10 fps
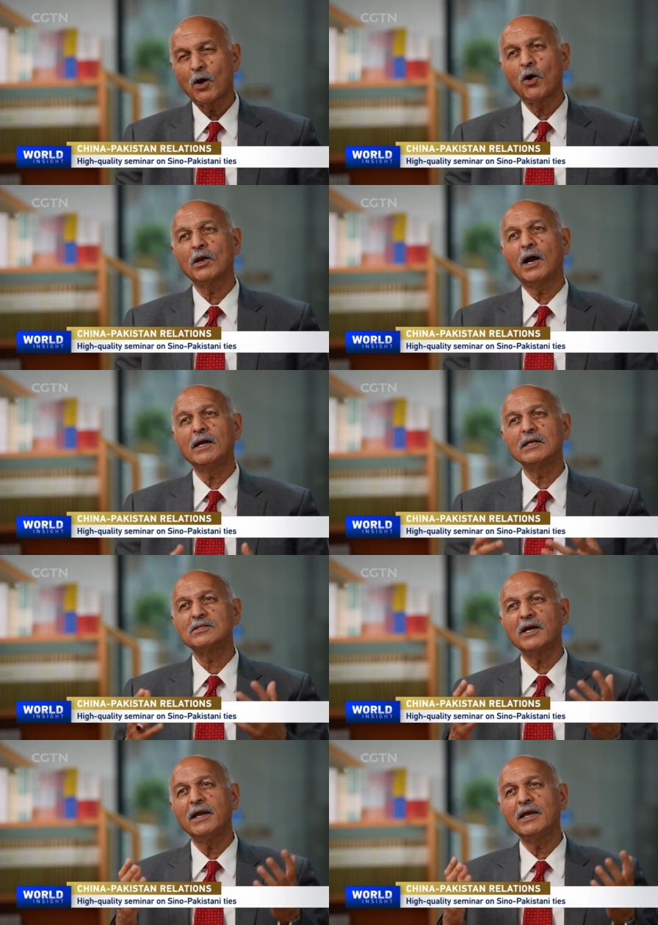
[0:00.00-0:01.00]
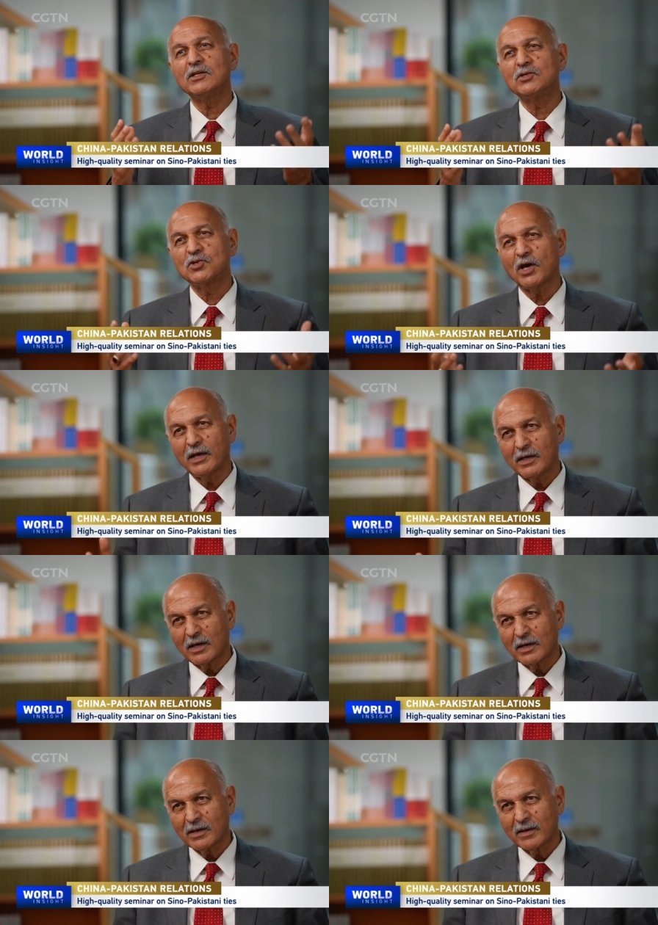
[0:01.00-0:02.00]
on understanding
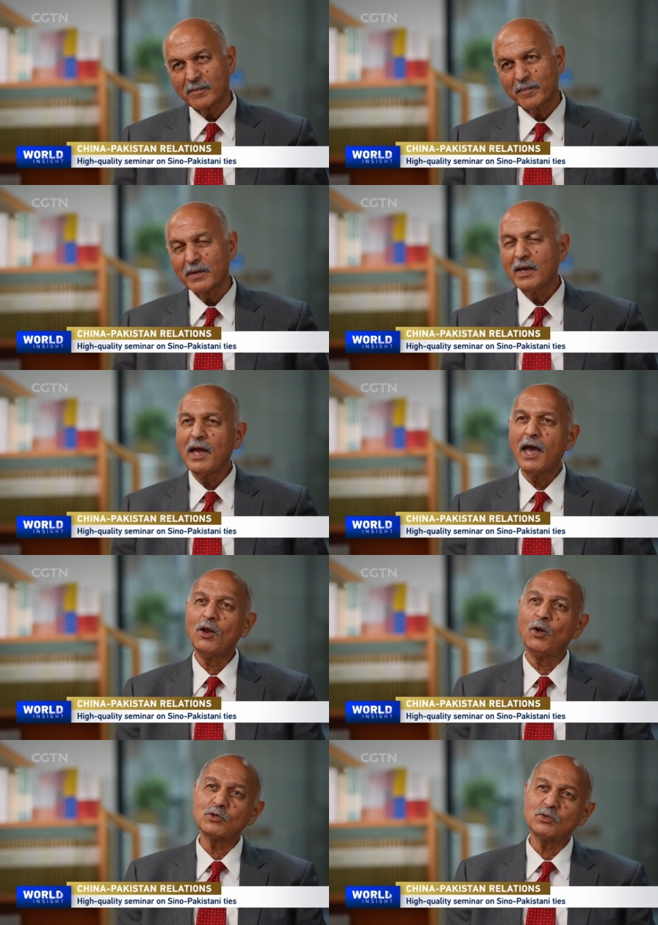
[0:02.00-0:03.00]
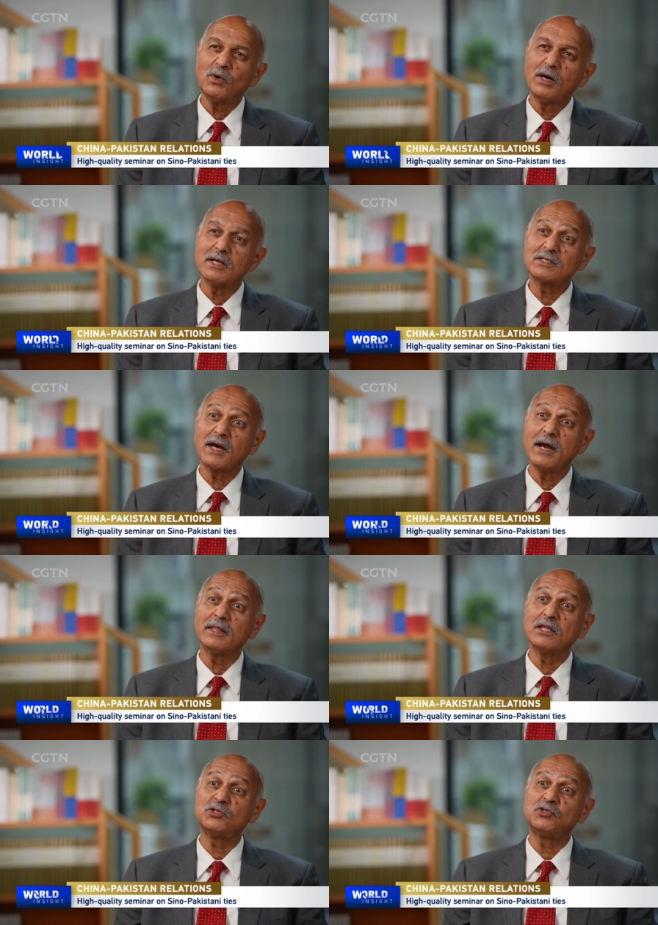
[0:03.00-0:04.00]
China, and also
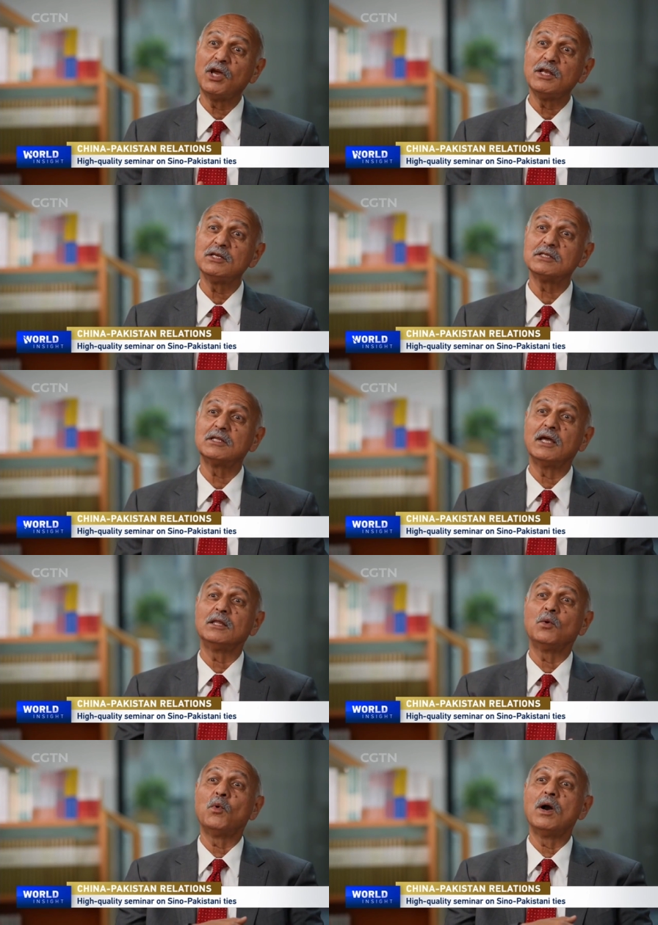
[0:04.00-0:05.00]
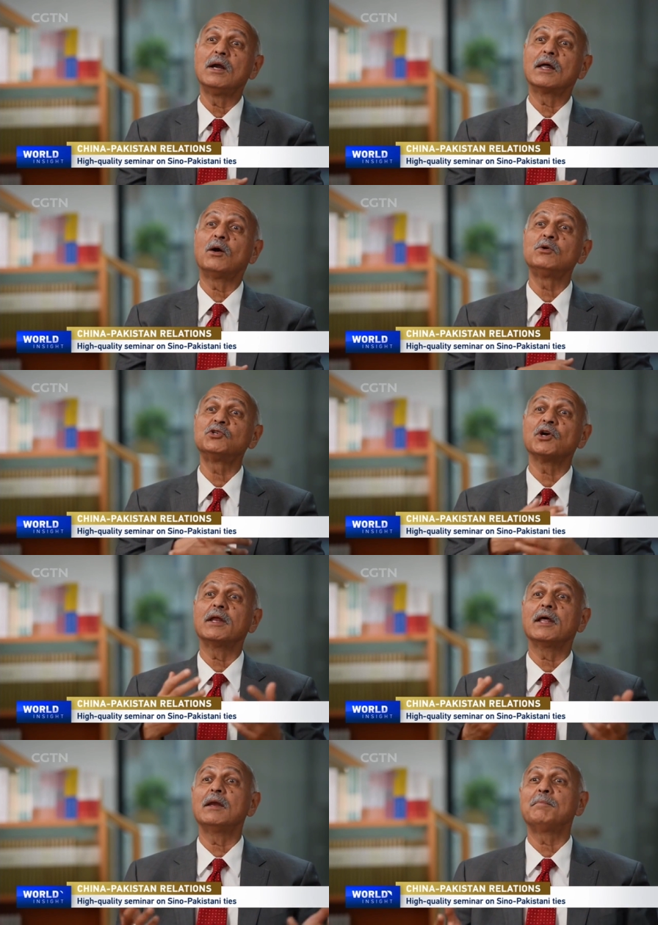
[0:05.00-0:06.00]
understanding the changes in the world around
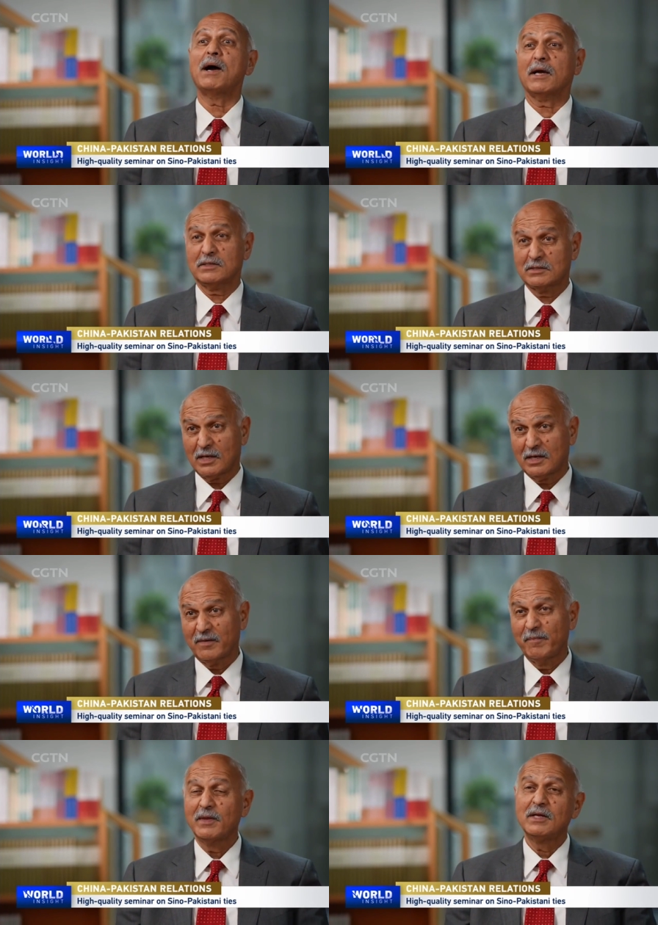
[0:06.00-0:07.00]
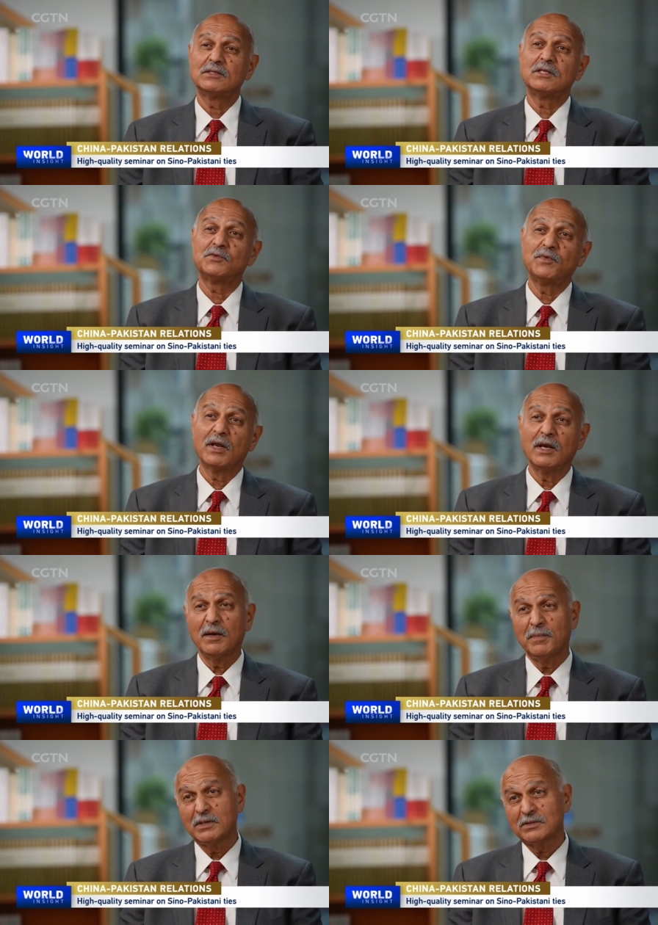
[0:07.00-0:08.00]
China and Pakistan since we are
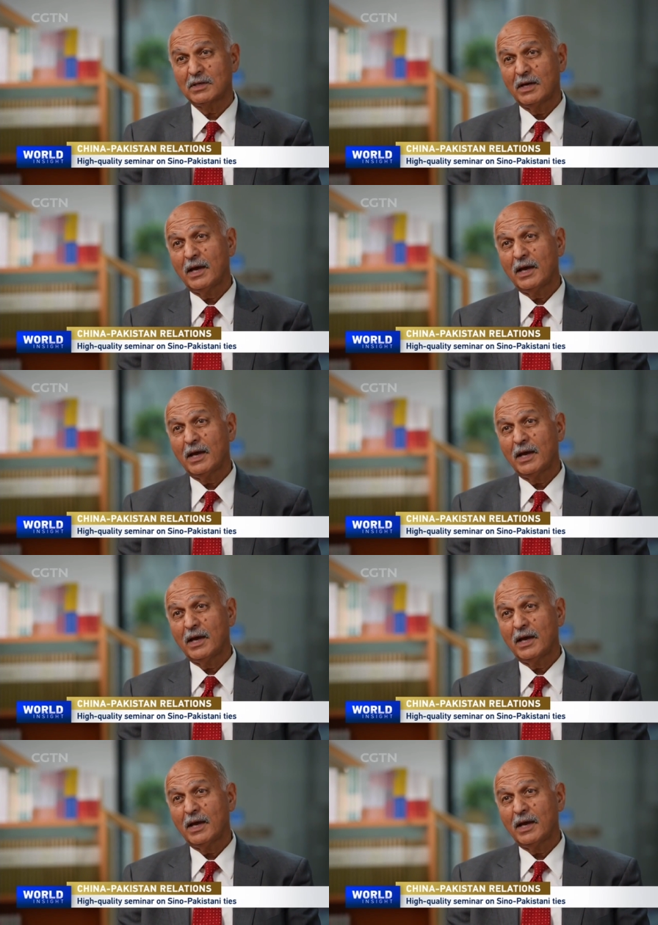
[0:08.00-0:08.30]
neighbors.